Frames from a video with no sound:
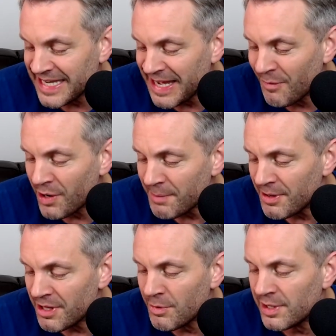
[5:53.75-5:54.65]
what
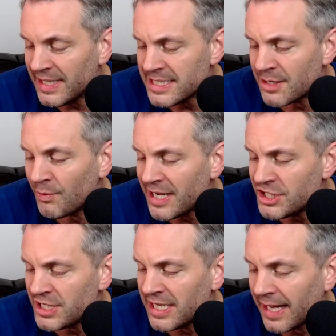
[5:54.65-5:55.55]
about the Mona Lisa? Why is
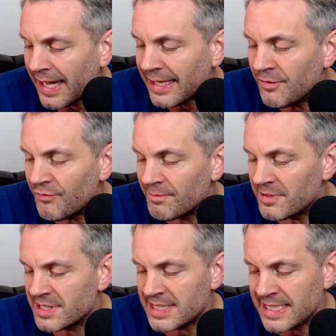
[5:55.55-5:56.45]
she hanging from
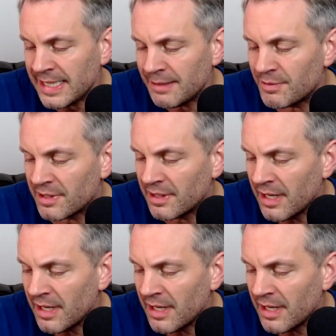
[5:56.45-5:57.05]
the ceiling with a